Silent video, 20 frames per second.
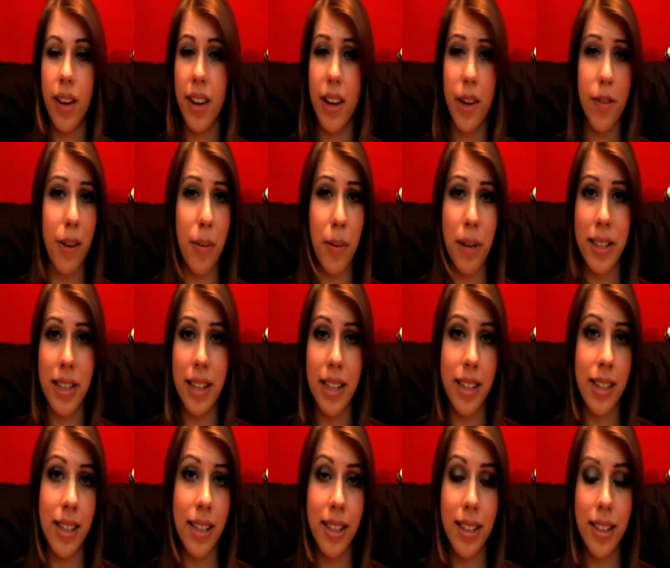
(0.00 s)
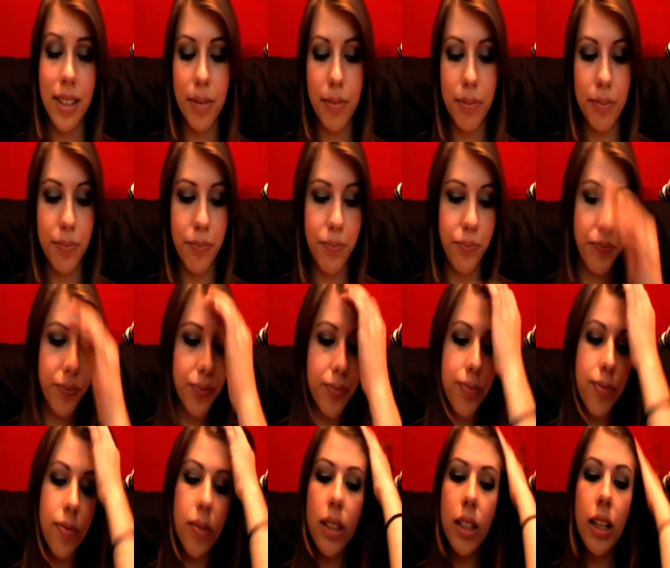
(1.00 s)
if that makes any sense.
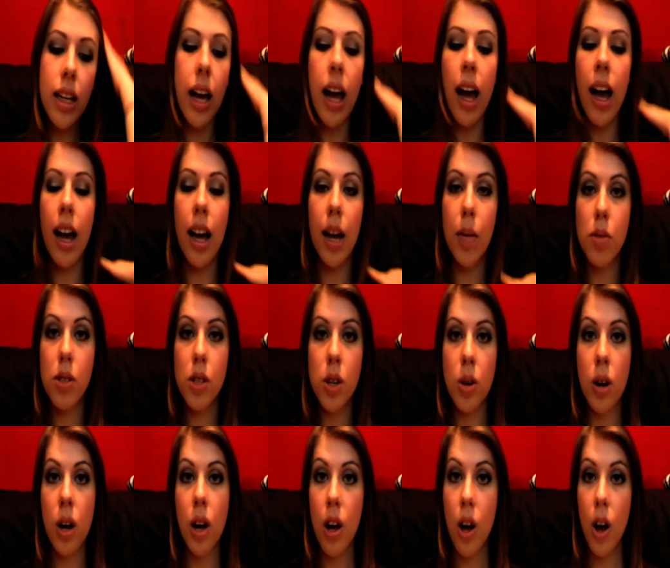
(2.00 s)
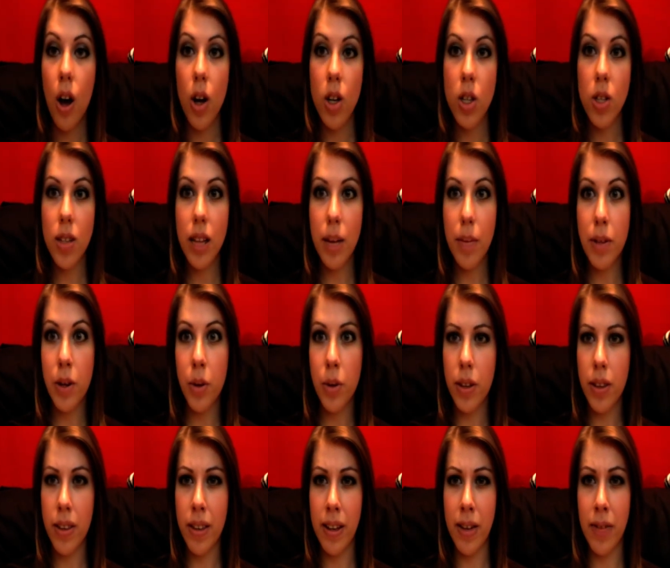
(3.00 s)
So also let me know what
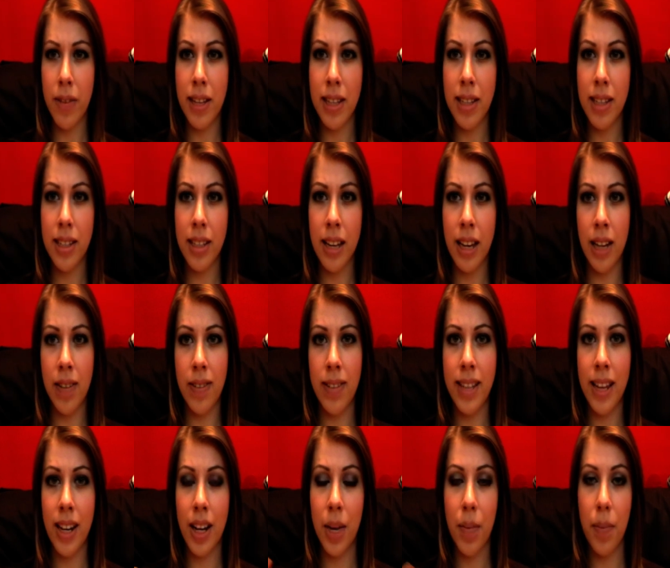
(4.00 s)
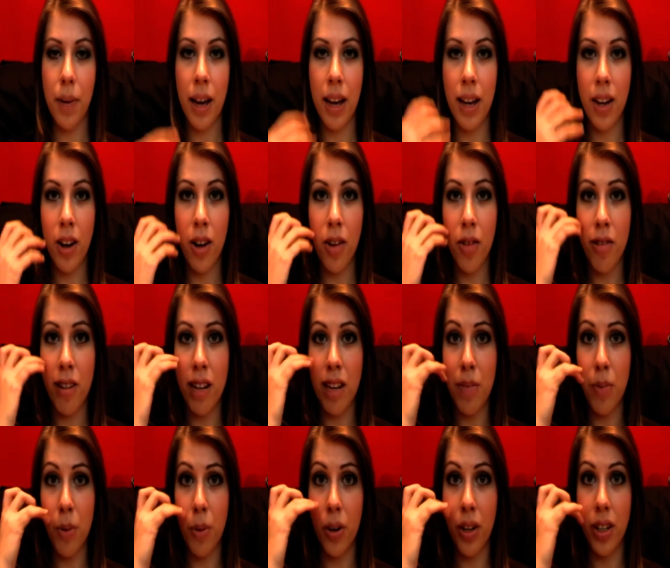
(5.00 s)
you think of this kind of setup. I got really
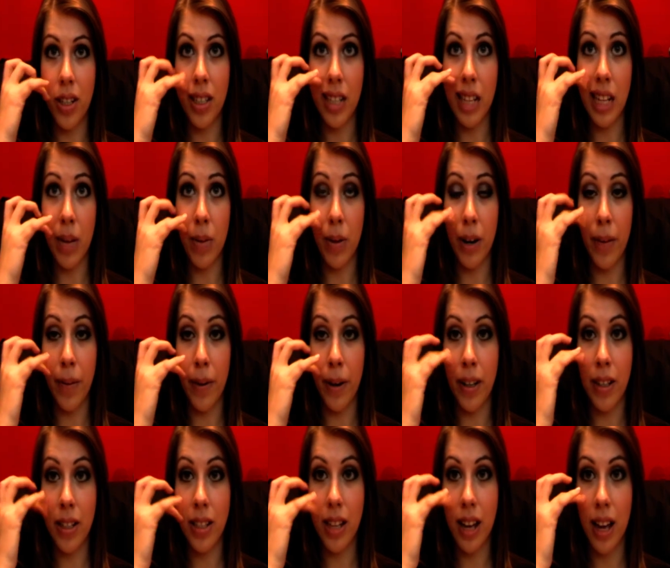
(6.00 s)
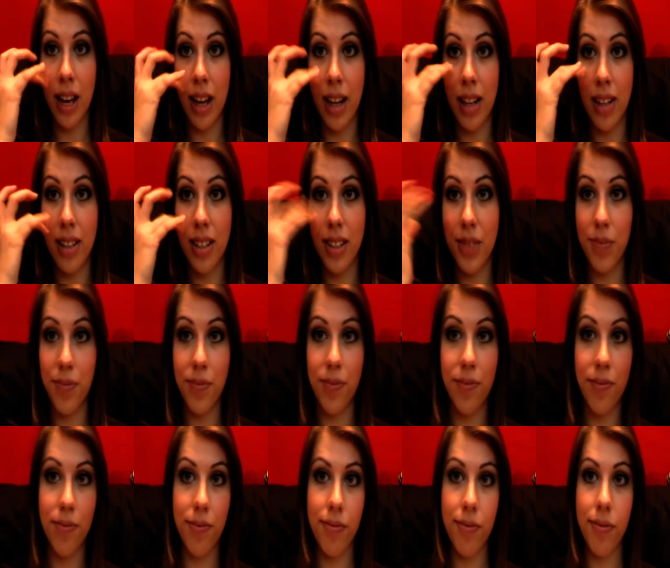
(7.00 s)
bored sitting where I was, and
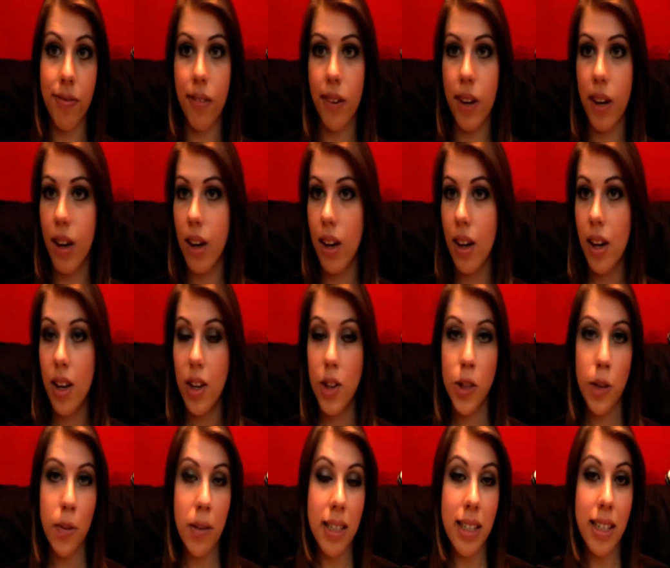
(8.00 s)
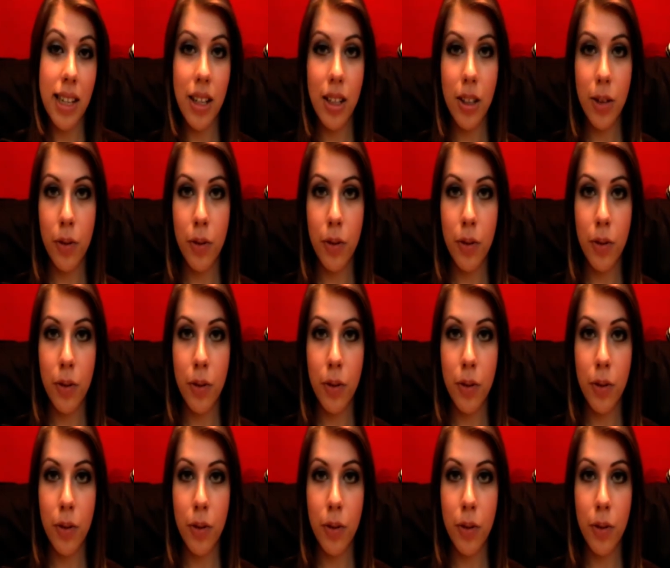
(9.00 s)
so I'm just sitting on the